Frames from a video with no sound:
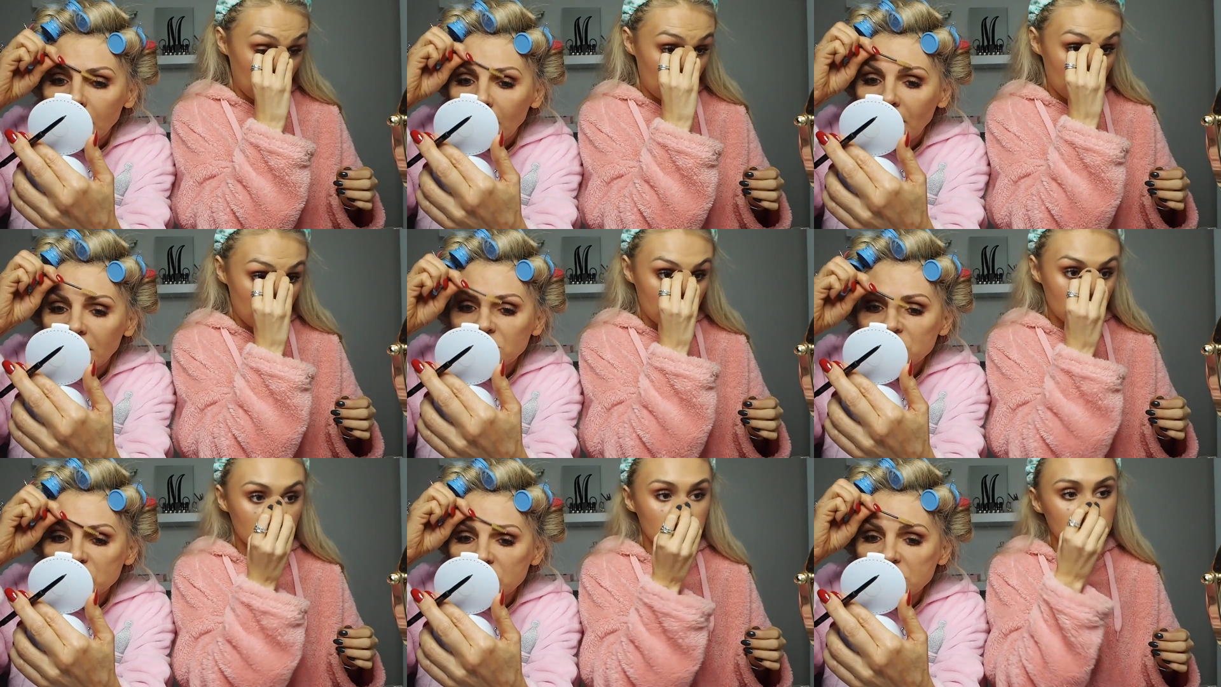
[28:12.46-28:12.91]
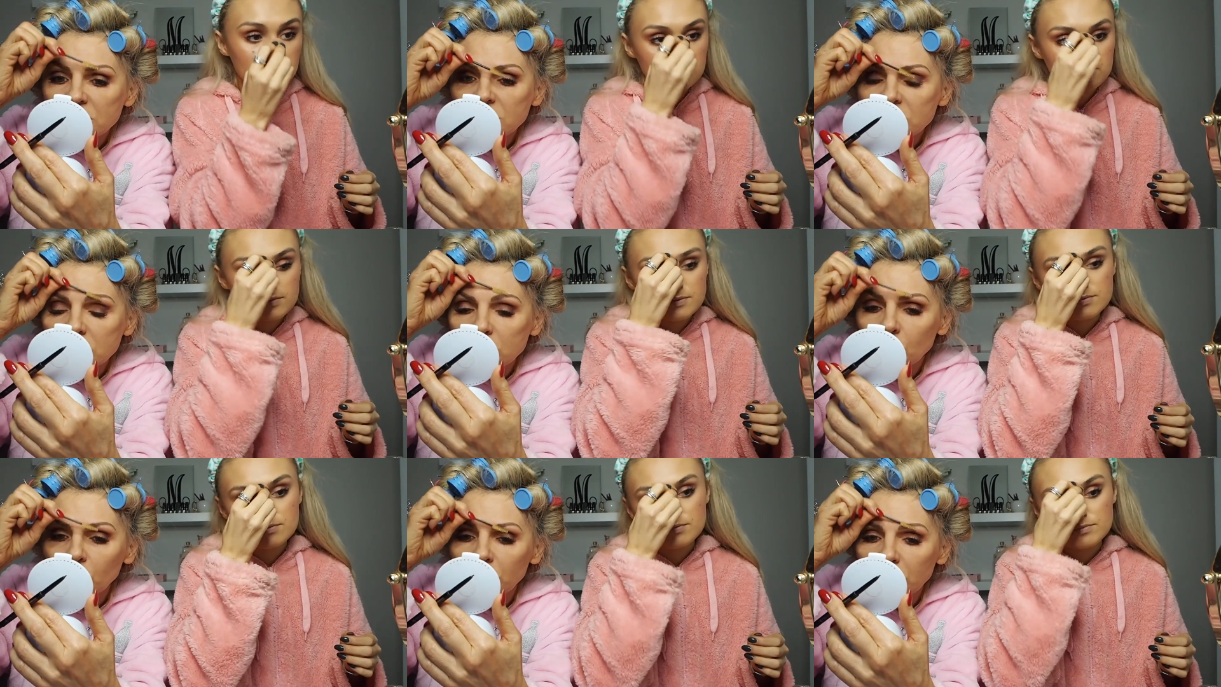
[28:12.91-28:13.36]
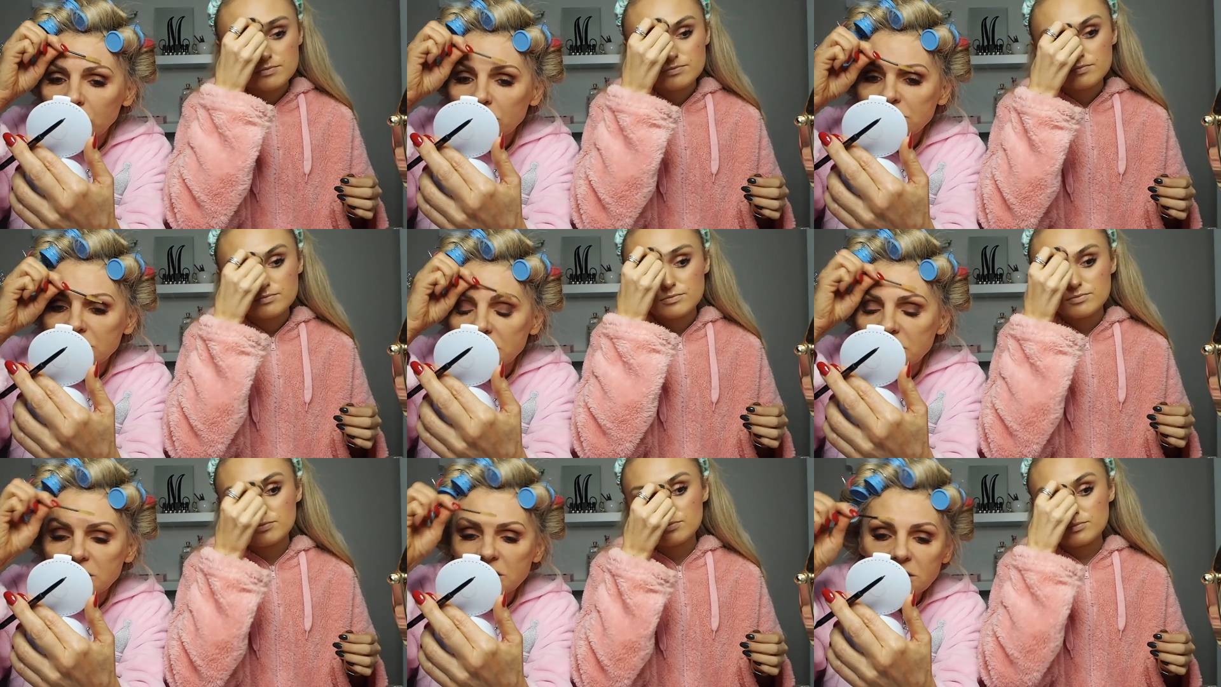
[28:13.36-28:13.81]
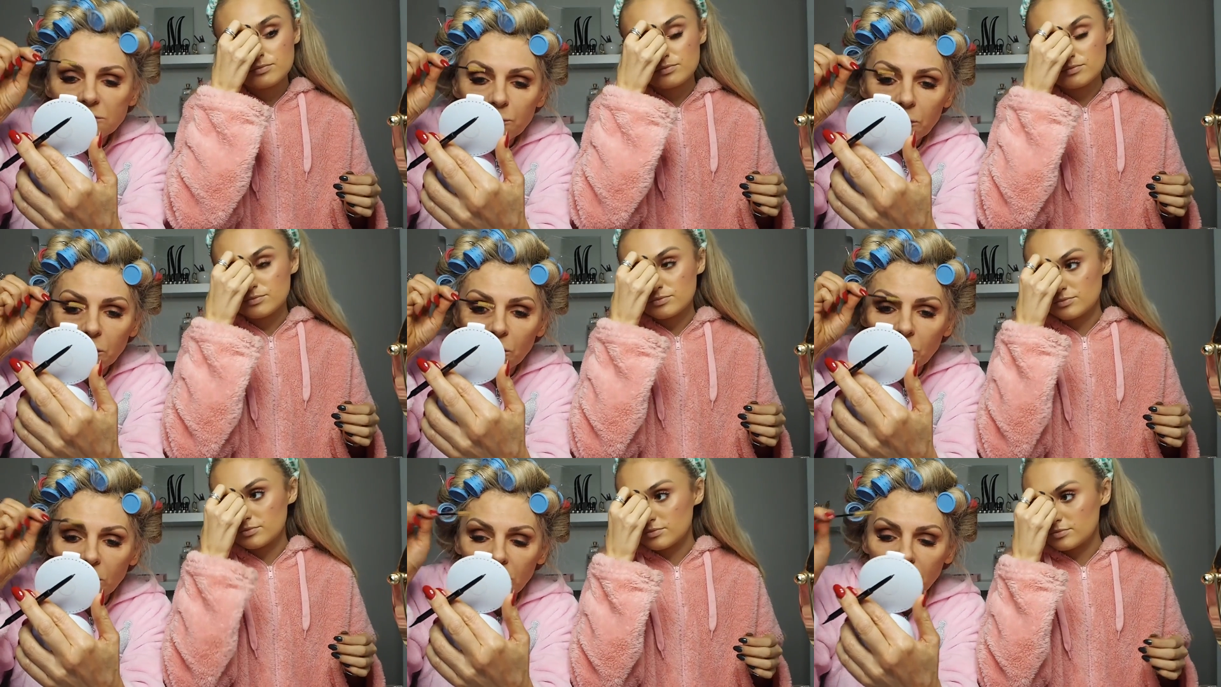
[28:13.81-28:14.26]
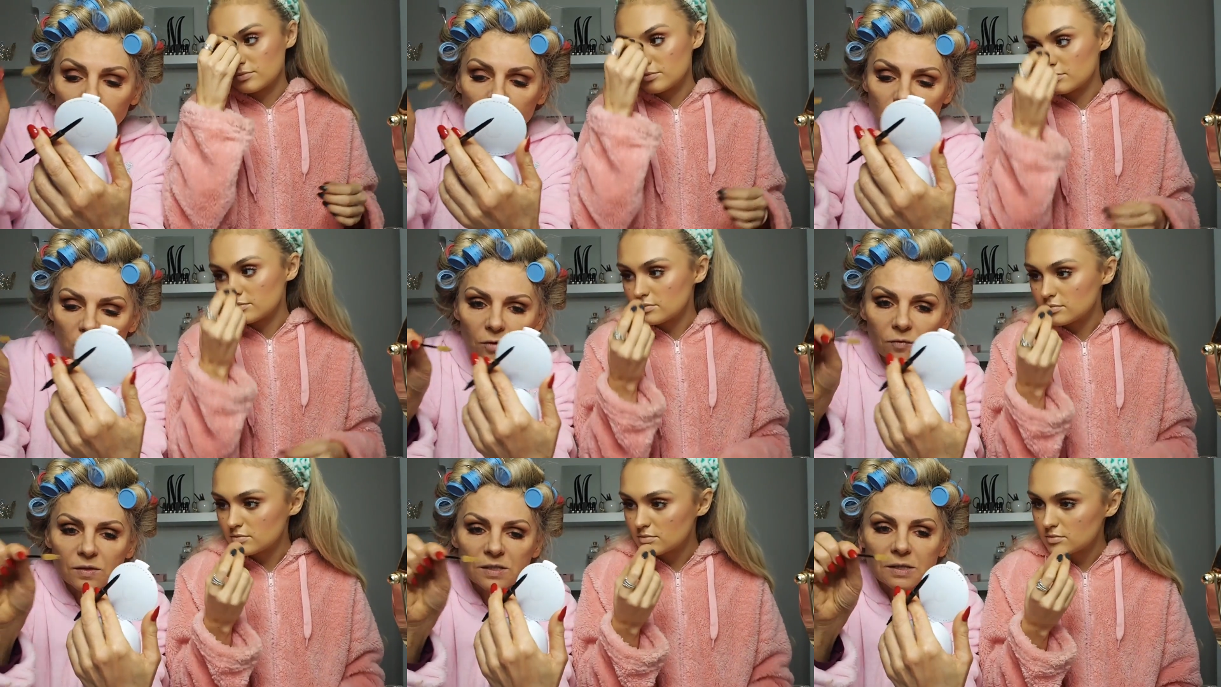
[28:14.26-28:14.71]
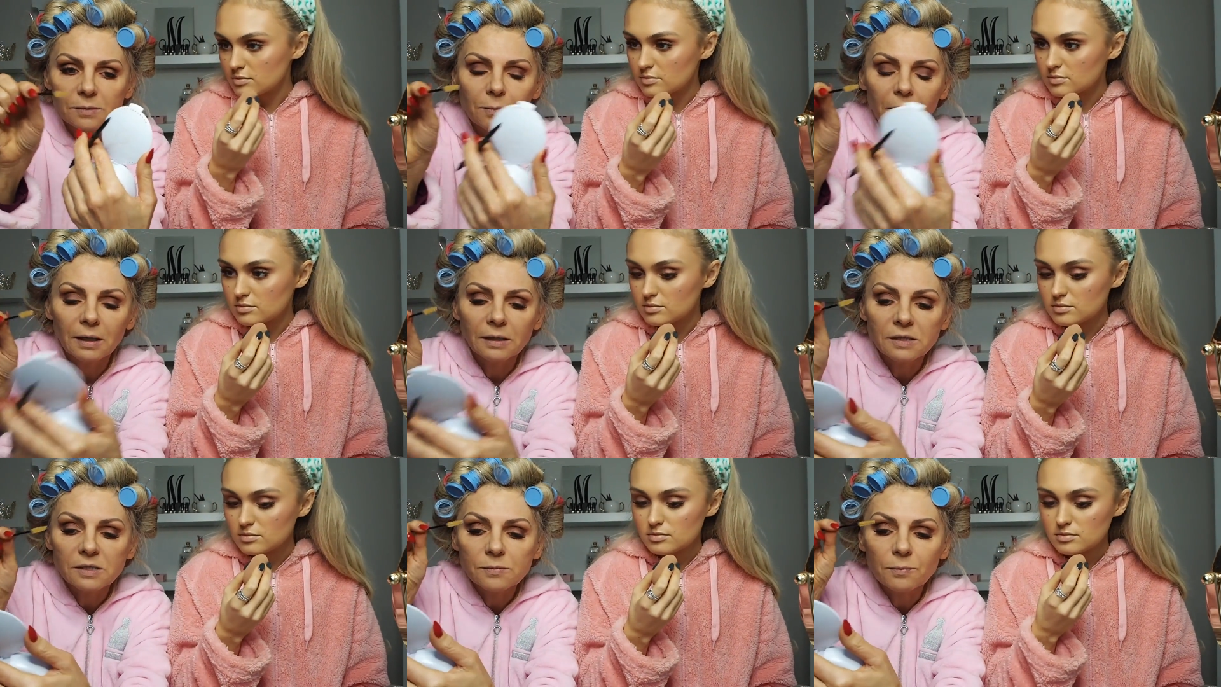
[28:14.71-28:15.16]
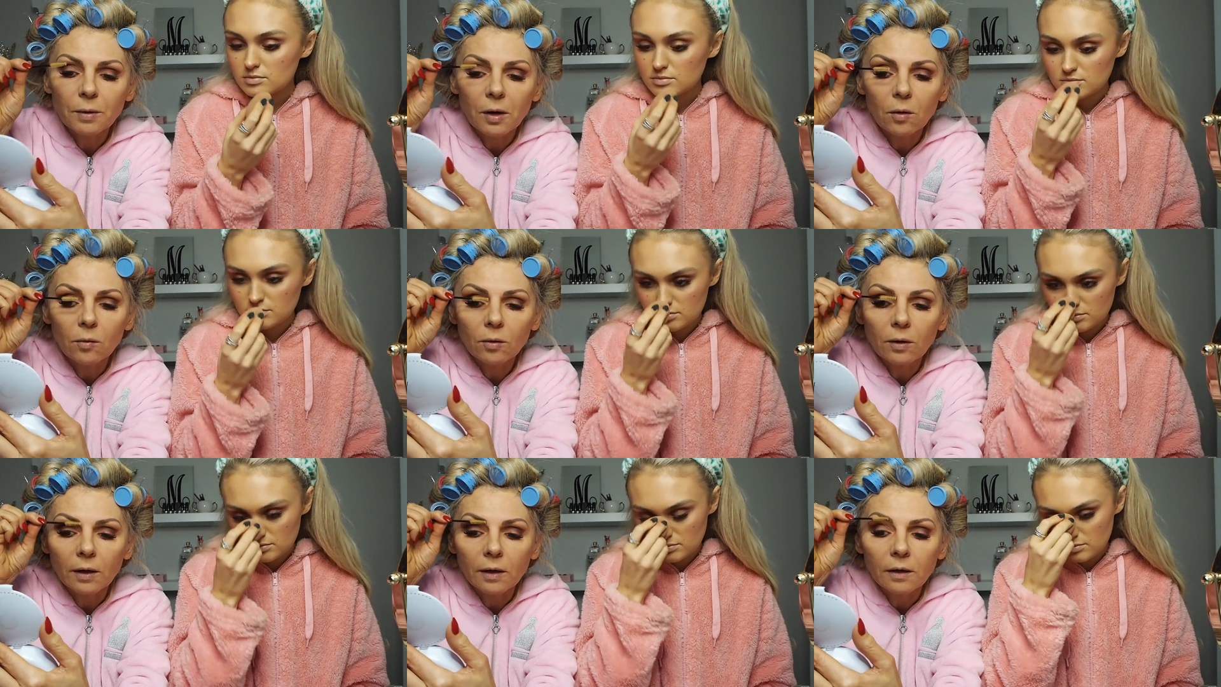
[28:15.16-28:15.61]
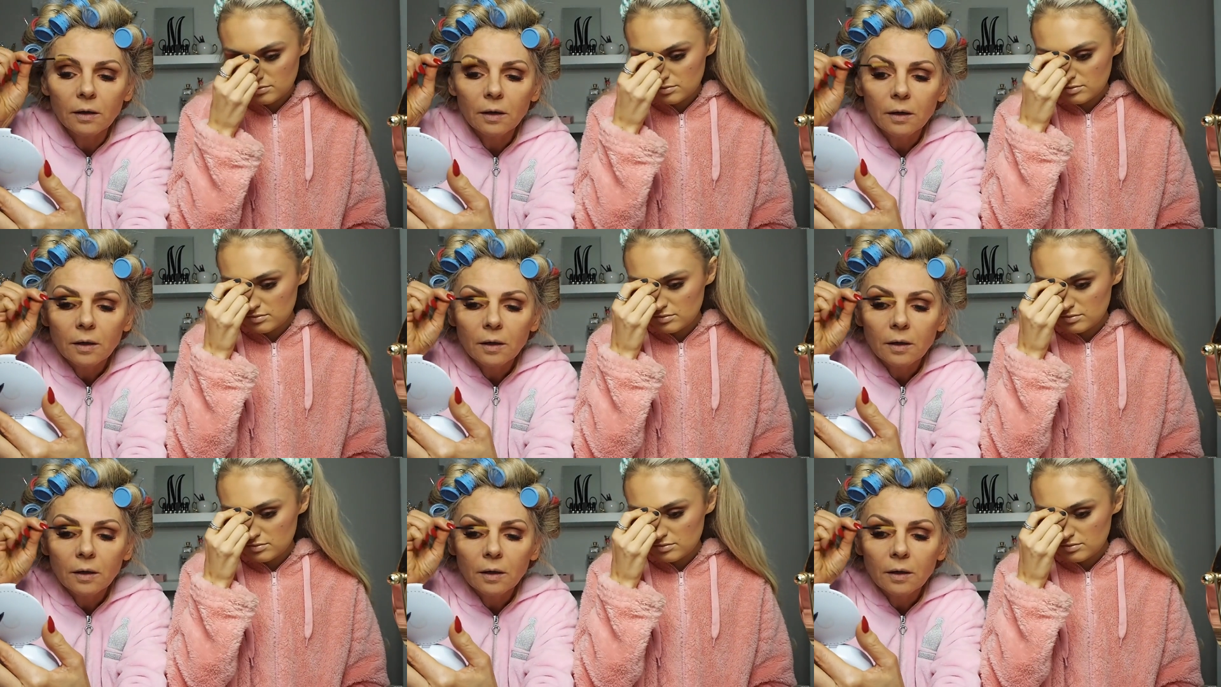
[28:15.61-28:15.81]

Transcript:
Speaker 1: and just we use the spoolie which obviously mine is broken